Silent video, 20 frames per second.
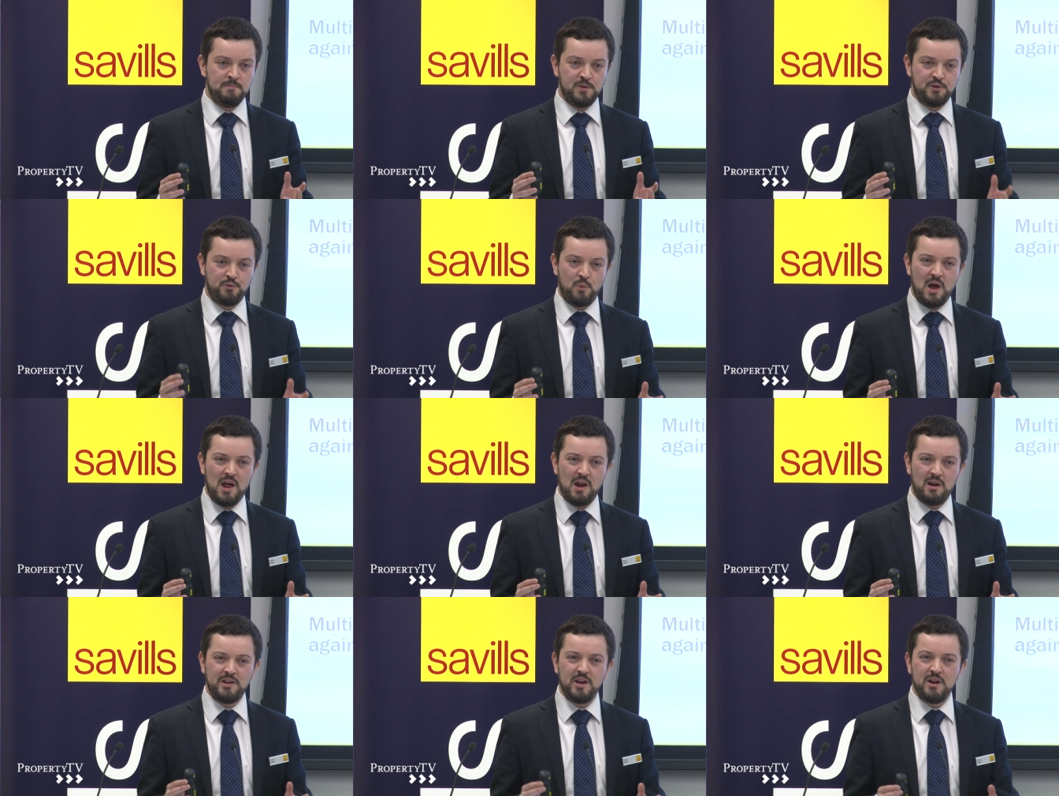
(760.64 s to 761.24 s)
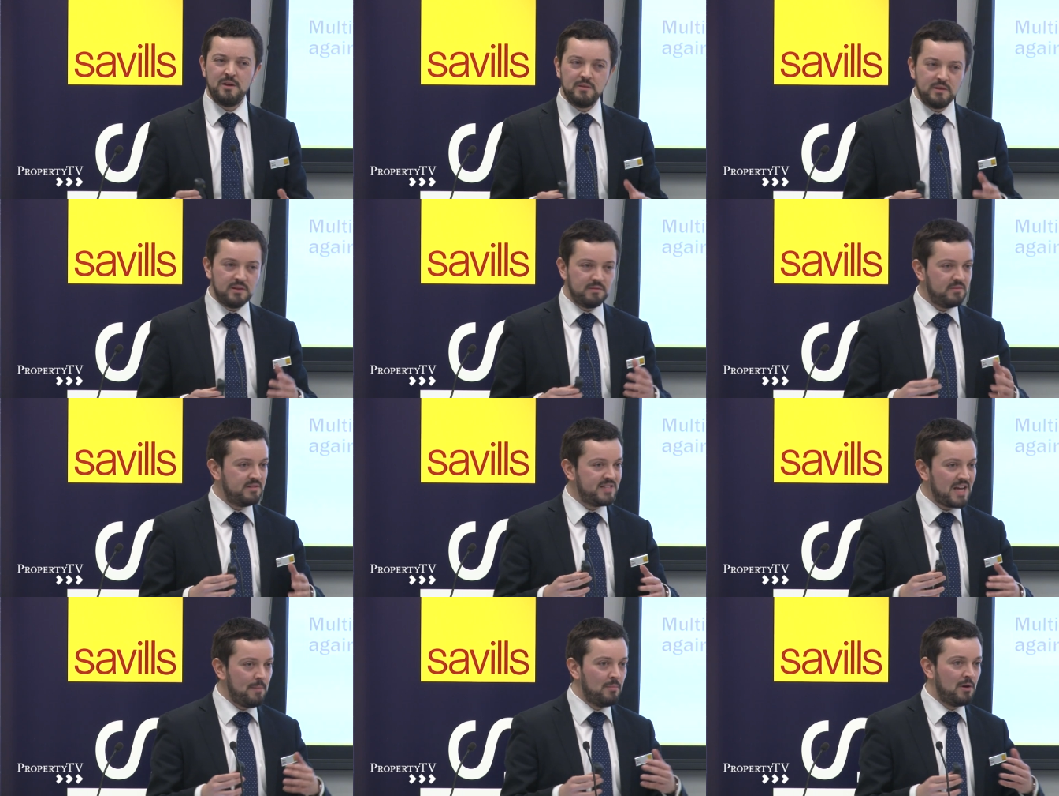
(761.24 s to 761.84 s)
as well. You know, they
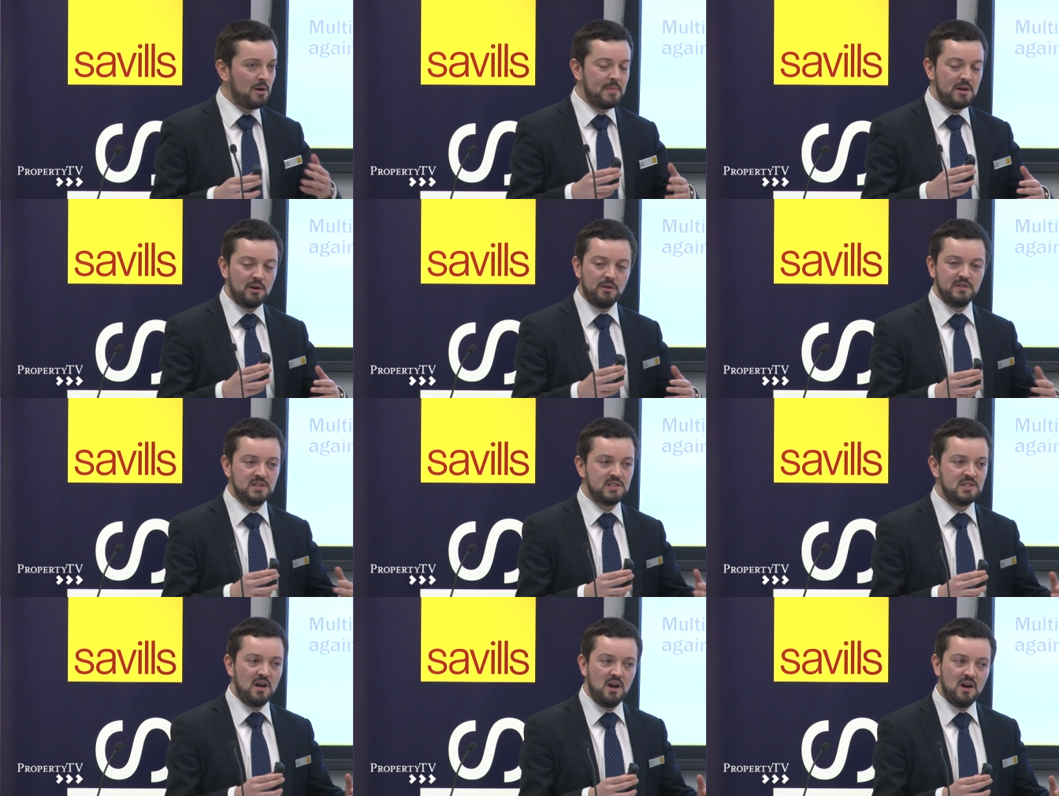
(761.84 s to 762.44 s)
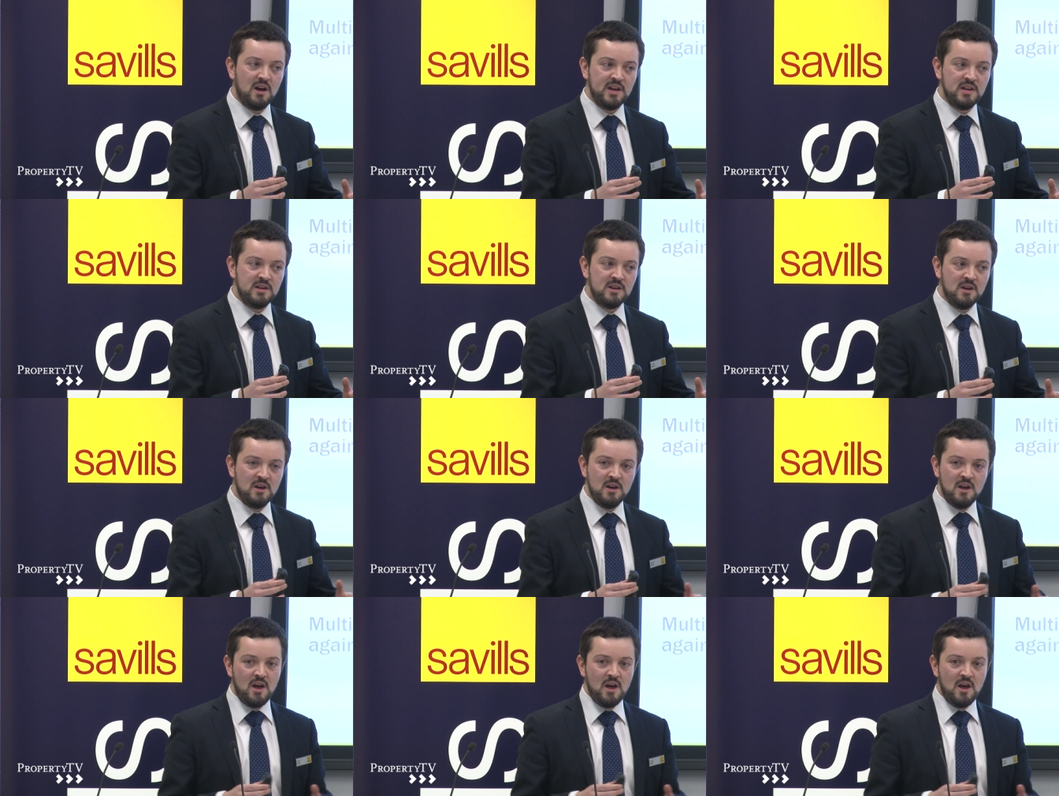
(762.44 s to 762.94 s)
dabble a bit on the side.